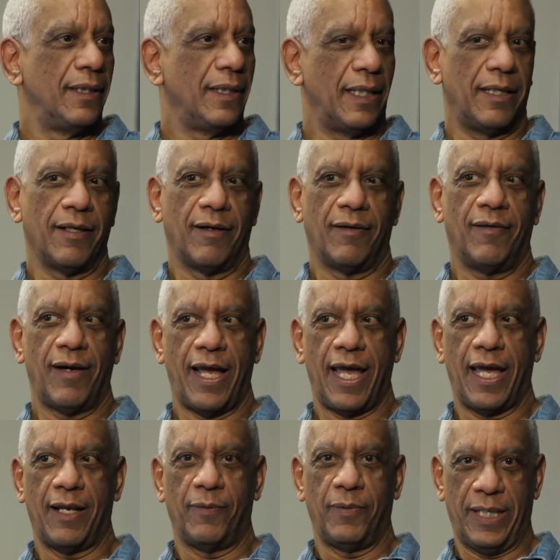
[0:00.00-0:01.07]
You know,
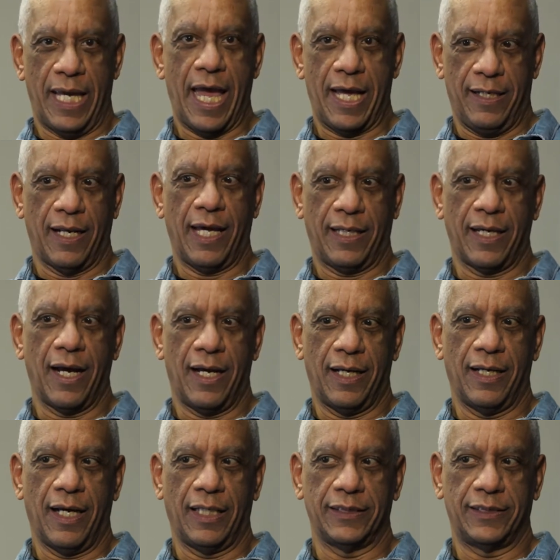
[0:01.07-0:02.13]
and we had like
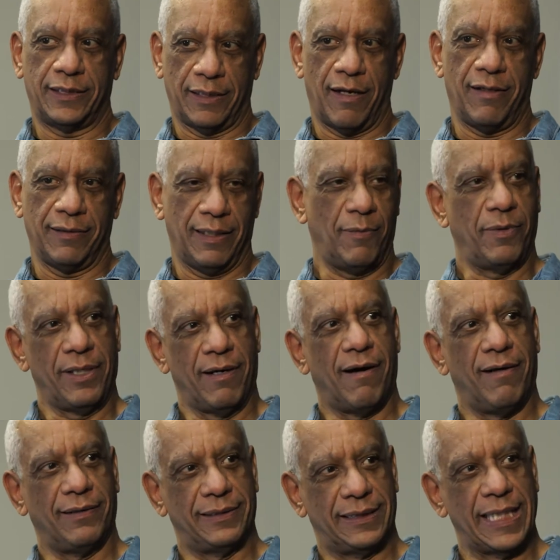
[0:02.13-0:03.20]
a, a song that we
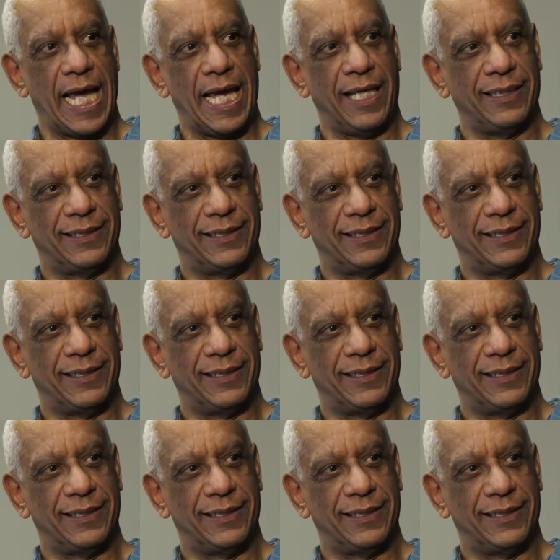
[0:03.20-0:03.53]
all sang.